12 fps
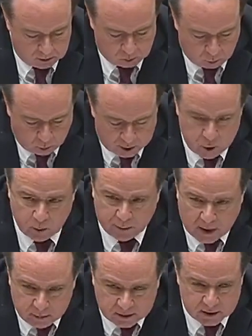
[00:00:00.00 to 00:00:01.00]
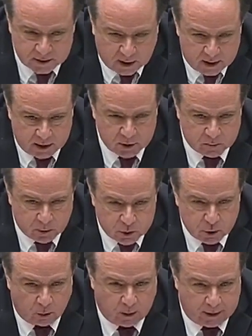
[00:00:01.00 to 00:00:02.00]
When you Republicans get into the
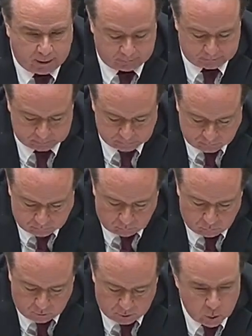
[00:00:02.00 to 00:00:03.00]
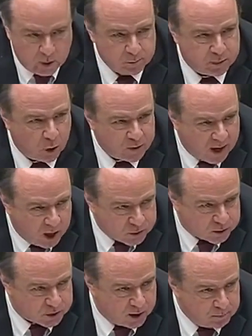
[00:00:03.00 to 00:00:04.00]
majority, you win both
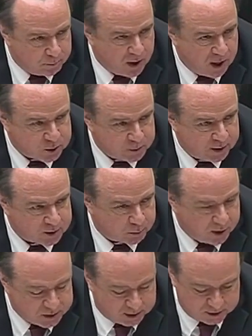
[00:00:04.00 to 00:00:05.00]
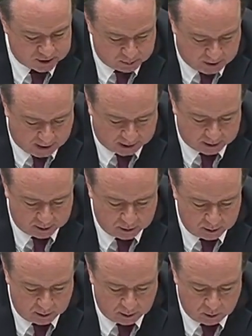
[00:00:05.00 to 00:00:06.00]
houses and possibly get the presidency back,
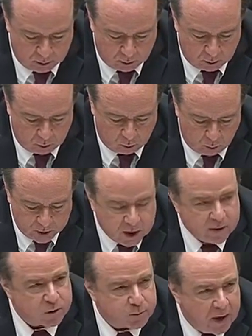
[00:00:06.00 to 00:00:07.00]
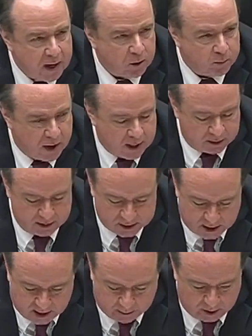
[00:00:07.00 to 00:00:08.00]
will you give us back our bodily
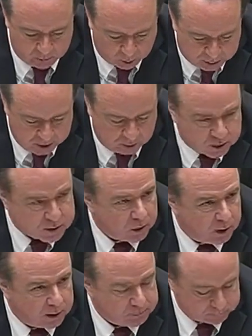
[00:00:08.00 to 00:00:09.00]
autonomy and repeal this law?